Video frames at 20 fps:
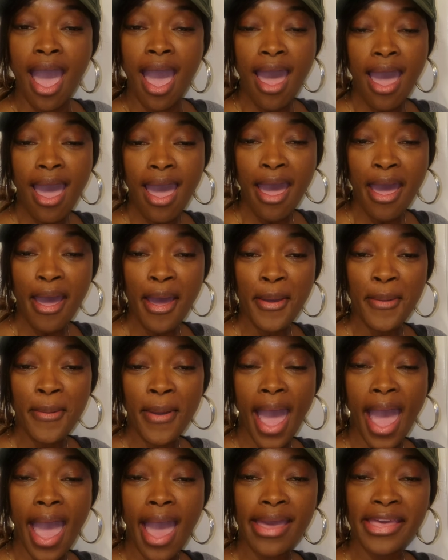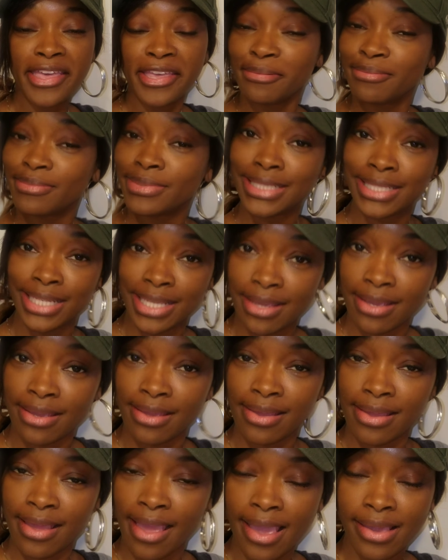I am
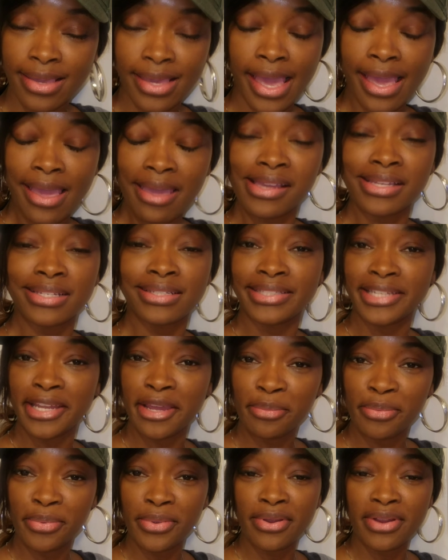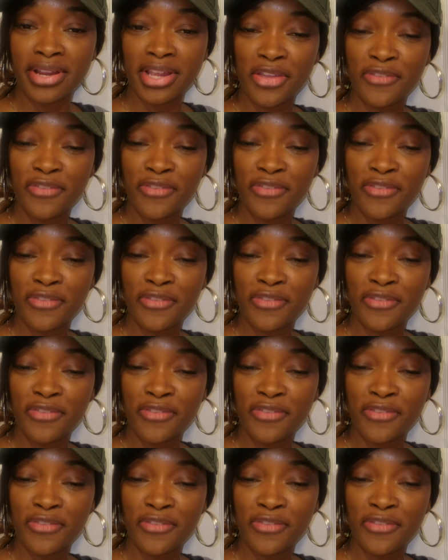Dee, aka Deborah.